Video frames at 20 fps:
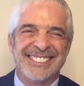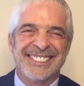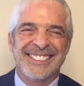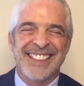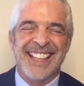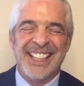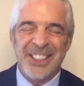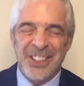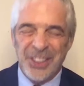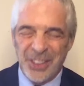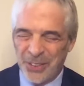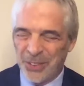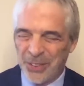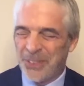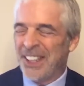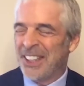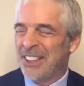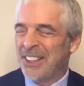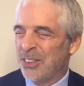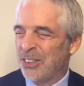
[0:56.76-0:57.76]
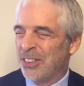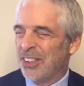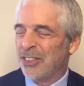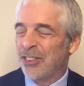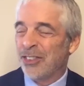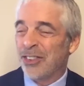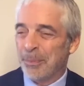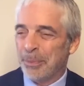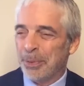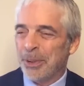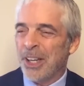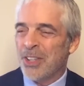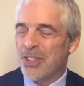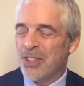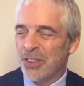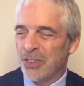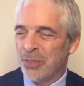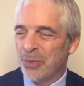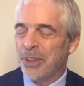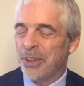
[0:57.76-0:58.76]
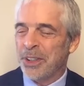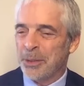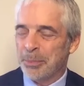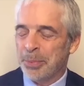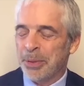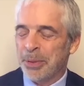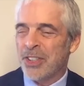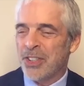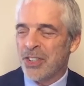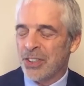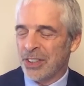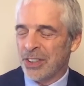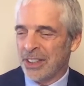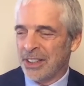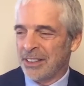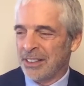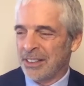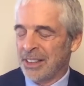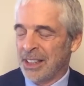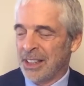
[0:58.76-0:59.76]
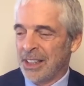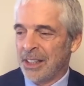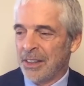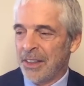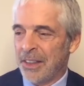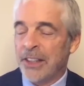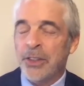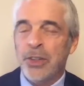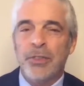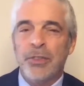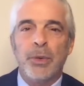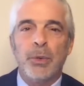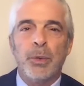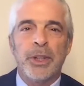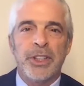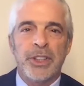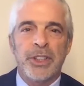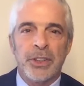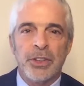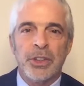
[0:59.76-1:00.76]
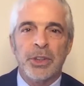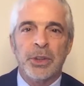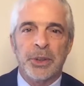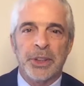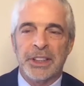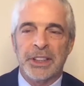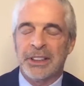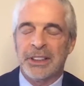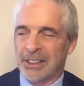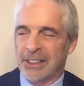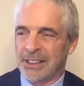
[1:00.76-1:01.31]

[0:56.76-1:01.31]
Thank you. Thank you. It's a pleasure. It's really a pleasure. And thank you for what you're doing.